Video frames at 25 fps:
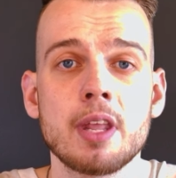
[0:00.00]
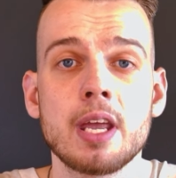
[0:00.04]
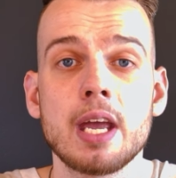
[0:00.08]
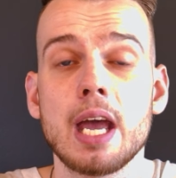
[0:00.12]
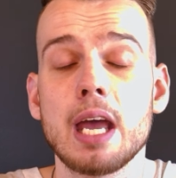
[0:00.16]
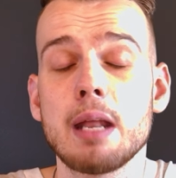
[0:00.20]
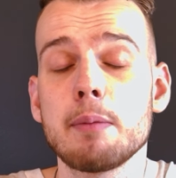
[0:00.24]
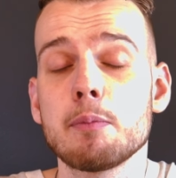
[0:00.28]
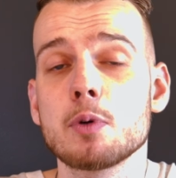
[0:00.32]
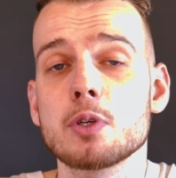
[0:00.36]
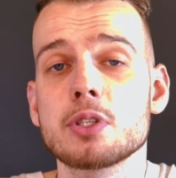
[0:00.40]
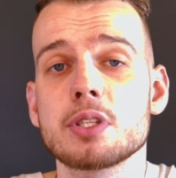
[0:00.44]

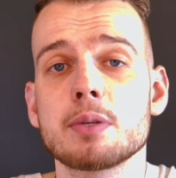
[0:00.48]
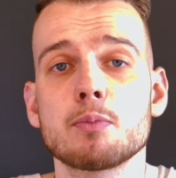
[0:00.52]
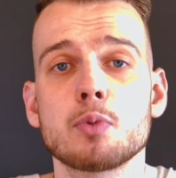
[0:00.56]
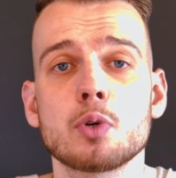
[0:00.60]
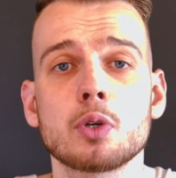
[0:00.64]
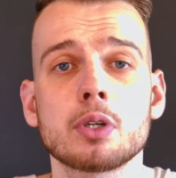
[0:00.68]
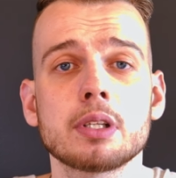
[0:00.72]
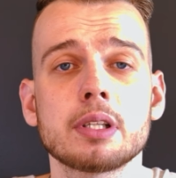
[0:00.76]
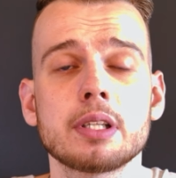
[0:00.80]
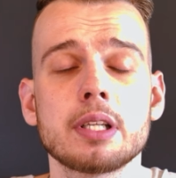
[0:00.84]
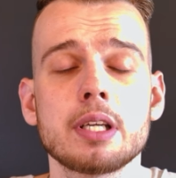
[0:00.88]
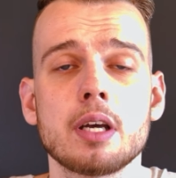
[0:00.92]
and most
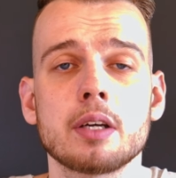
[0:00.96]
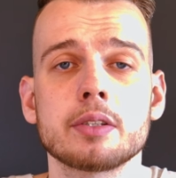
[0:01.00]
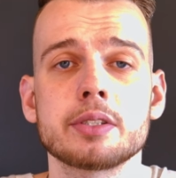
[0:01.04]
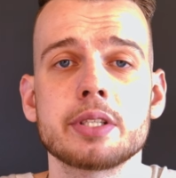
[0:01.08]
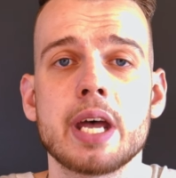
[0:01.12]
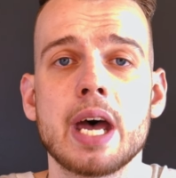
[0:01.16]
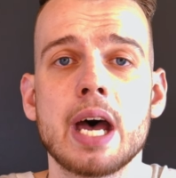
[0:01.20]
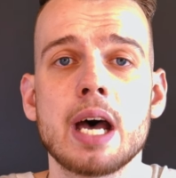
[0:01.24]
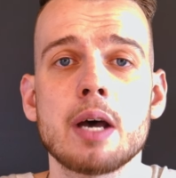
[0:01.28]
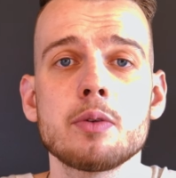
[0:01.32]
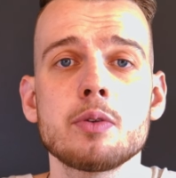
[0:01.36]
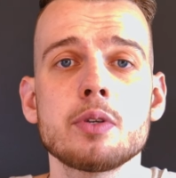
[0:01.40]
importantly on
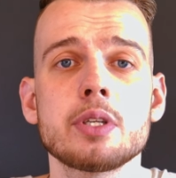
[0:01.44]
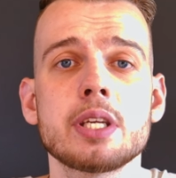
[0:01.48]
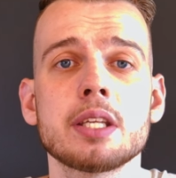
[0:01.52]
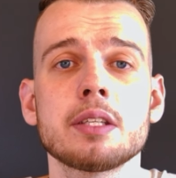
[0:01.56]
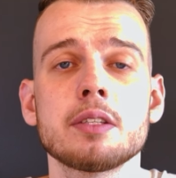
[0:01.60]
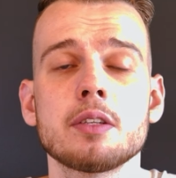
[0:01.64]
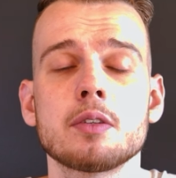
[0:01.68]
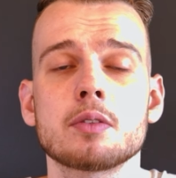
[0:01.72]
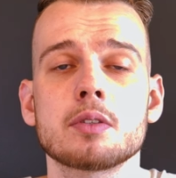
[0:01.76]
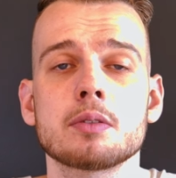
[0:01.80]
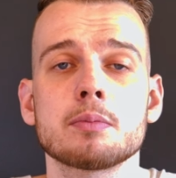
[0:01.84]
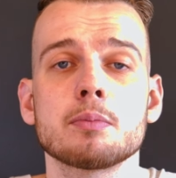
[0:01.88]
how you
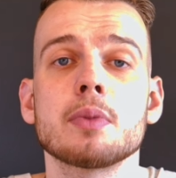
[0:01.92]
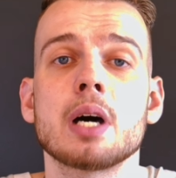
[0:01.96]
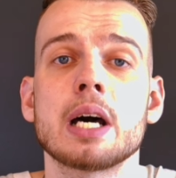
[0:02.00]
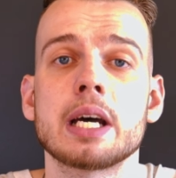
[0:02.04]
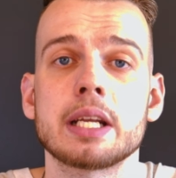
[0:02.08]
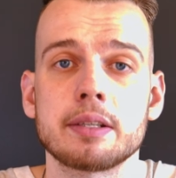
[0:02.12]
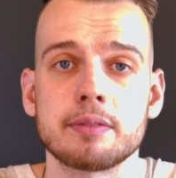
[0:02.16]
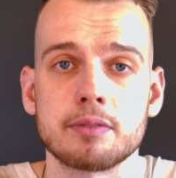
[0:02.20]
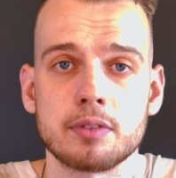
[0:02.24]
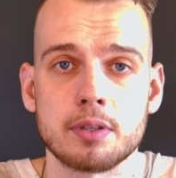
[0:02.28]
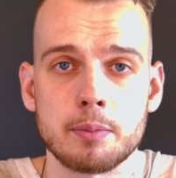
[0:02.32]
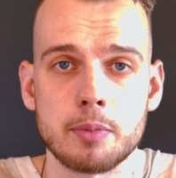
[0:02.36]
can earn
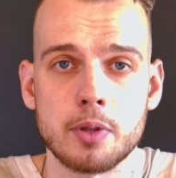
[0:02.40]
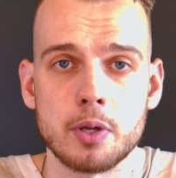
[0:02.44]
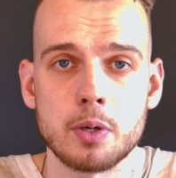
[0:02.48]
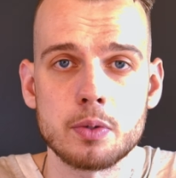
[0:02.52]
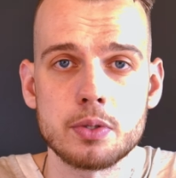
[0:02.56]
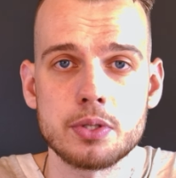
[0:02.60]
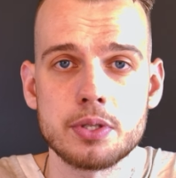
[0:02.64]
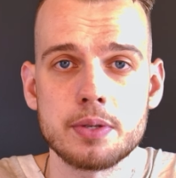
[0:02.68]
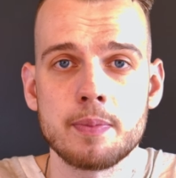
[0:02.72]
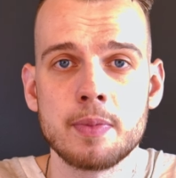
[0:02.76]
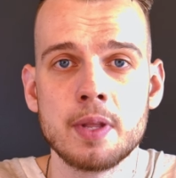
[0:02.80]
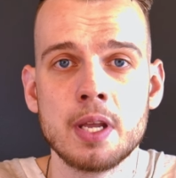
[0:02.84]
money from
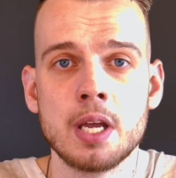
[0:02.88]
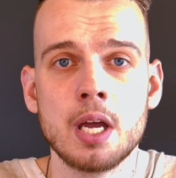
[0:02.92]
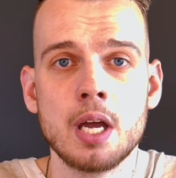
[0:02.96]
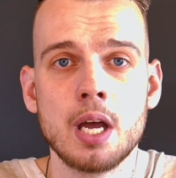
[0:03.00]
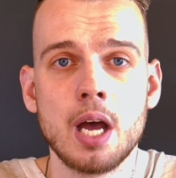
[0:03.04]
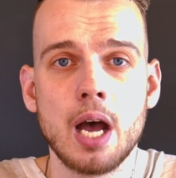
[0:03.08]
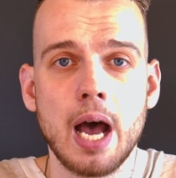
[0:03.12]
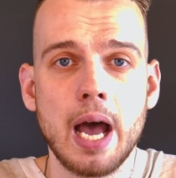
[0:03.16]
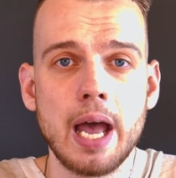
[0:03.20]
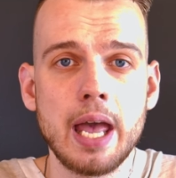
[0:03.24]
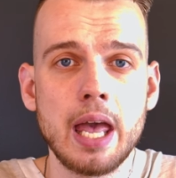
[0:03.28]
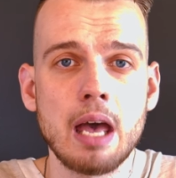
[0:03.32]
those.
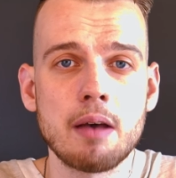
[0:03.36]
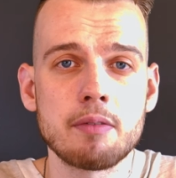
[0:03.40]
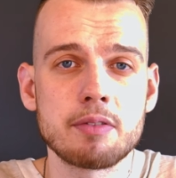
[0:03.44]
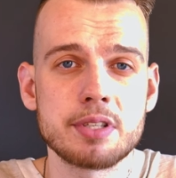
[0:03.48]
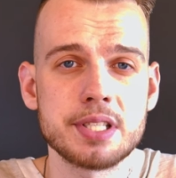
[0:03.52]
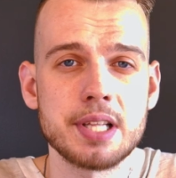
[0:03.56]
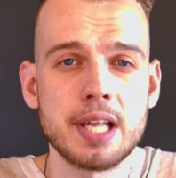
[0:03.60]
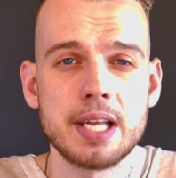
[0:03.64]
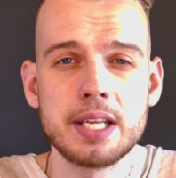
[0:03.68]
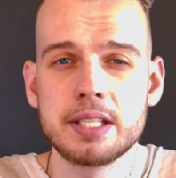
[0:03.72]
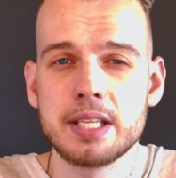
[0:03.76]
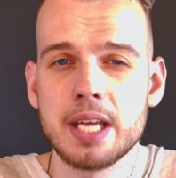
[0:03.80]
I have a
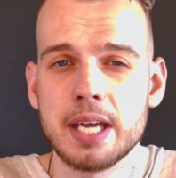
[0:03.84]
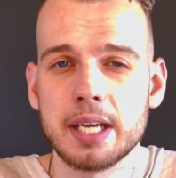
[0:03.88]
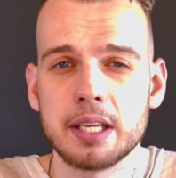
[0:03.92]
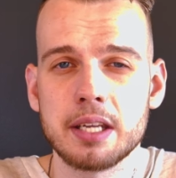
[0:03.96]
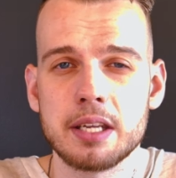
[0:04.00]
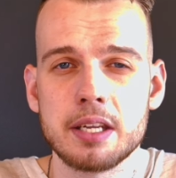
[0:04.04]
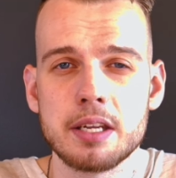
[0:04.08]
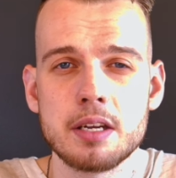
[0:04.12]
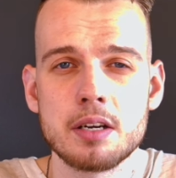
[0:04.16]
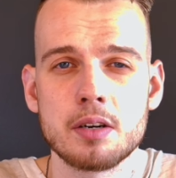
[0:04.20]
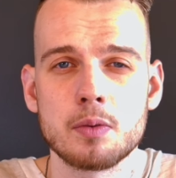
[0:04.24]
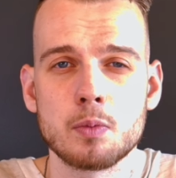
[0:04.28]
slide deck
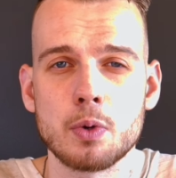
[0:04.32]
here